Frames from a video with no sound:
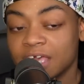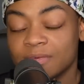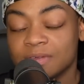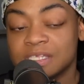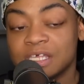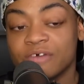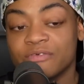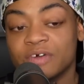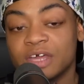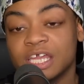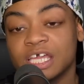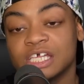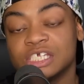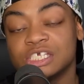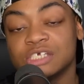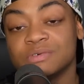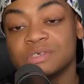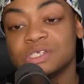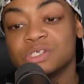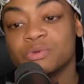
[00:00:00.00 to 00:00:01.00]
It was so funny because
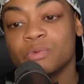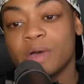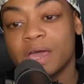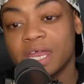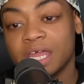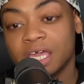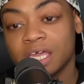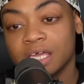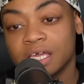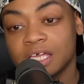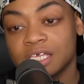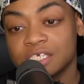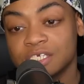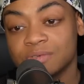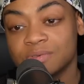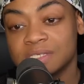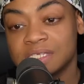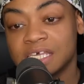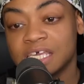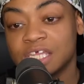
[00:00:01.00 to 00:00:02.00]
she was sweating because she was